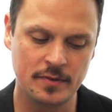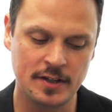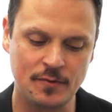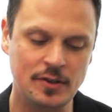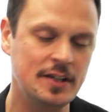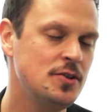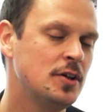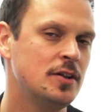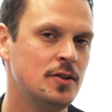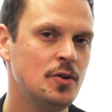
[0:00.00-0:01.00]
different things you
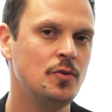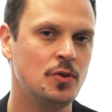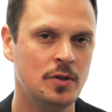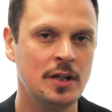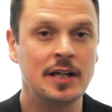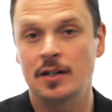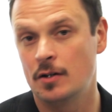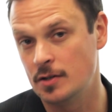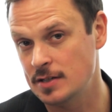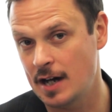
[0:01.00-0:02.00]
can do unique
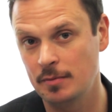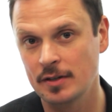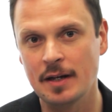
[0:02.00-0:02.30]
on tabla